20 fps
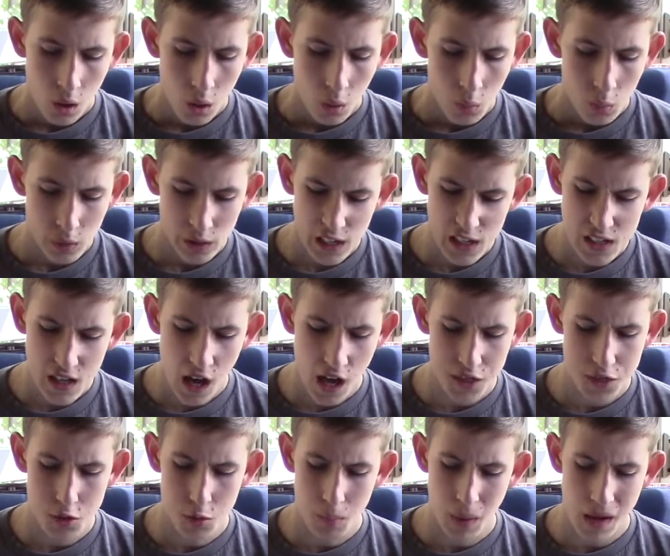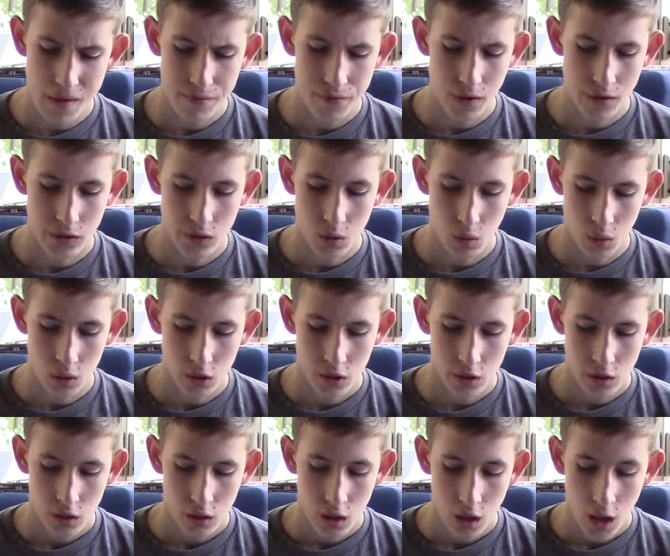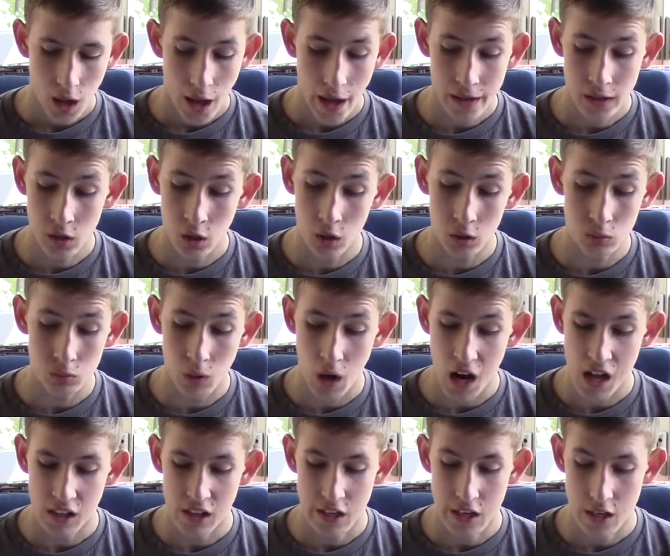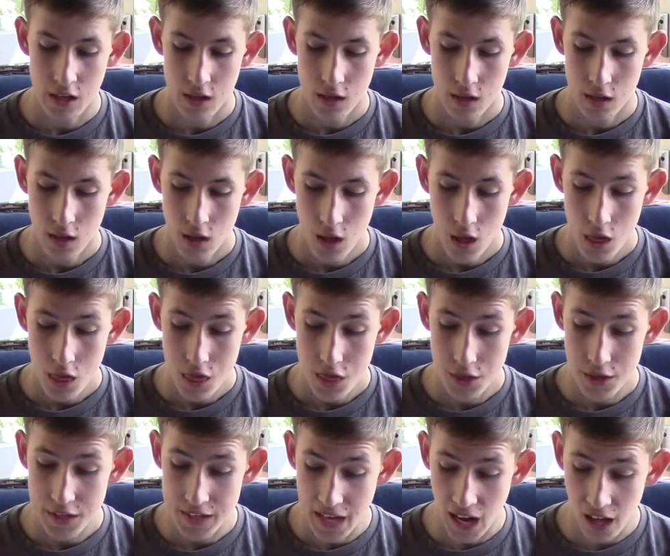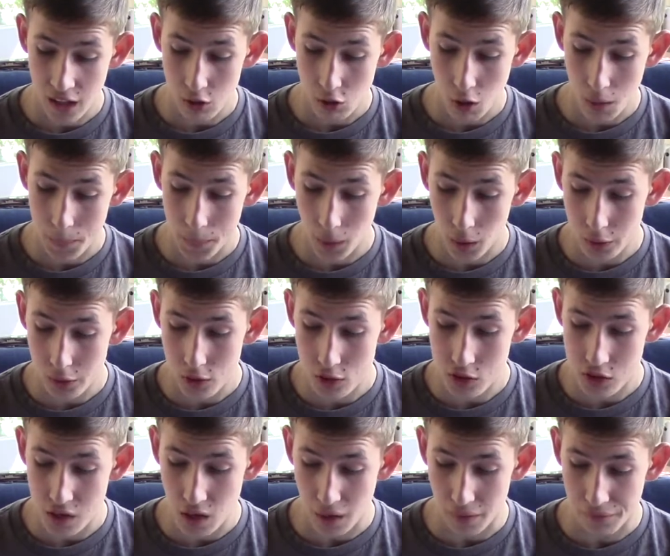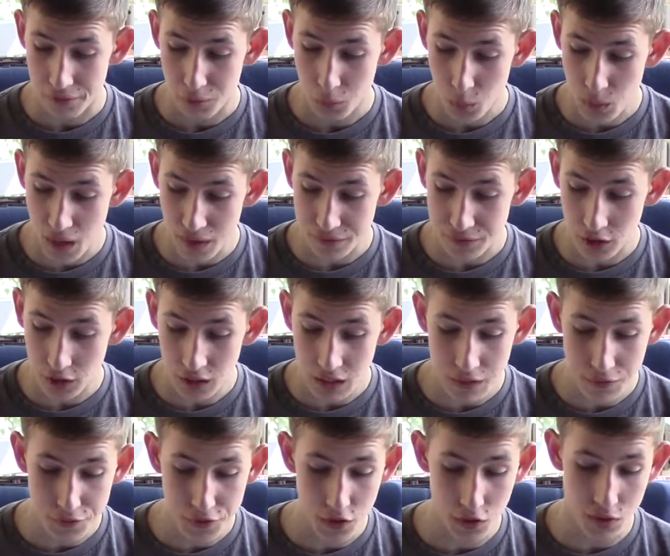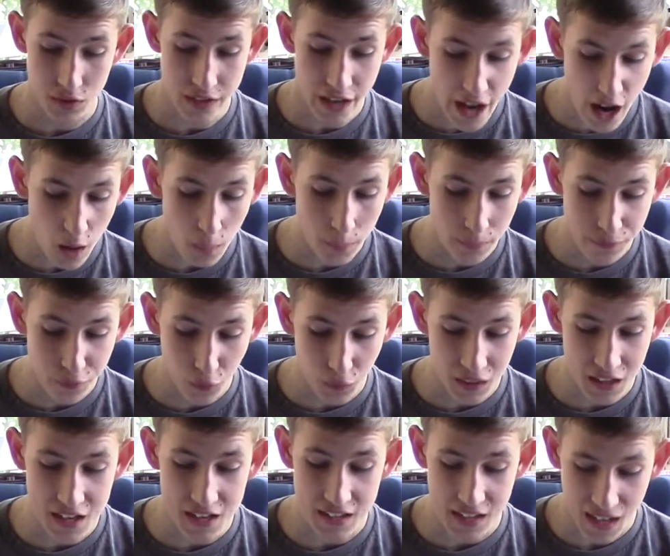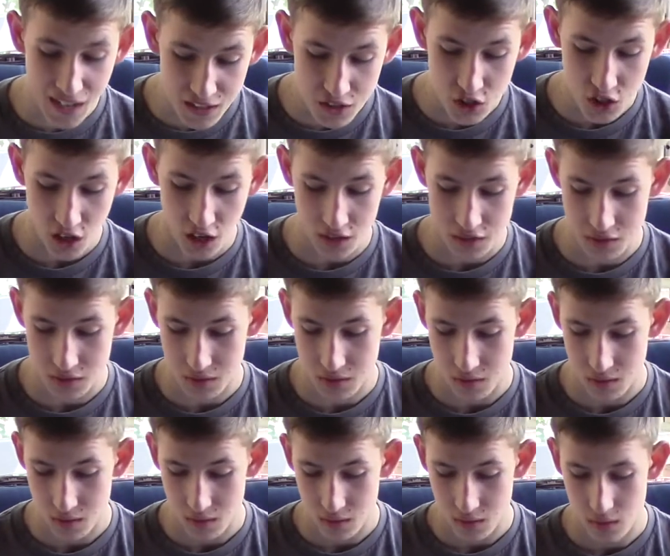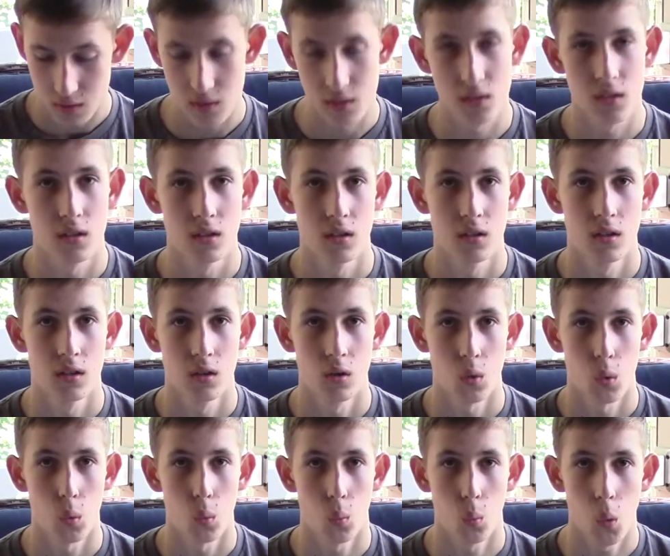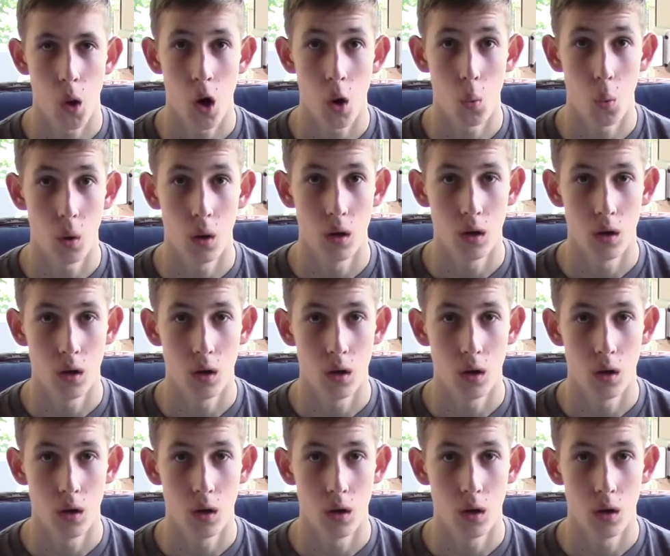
When I got through my front door, I called Riley. Gather up all your stuff. We have to leave here now before they catch us. Whoa.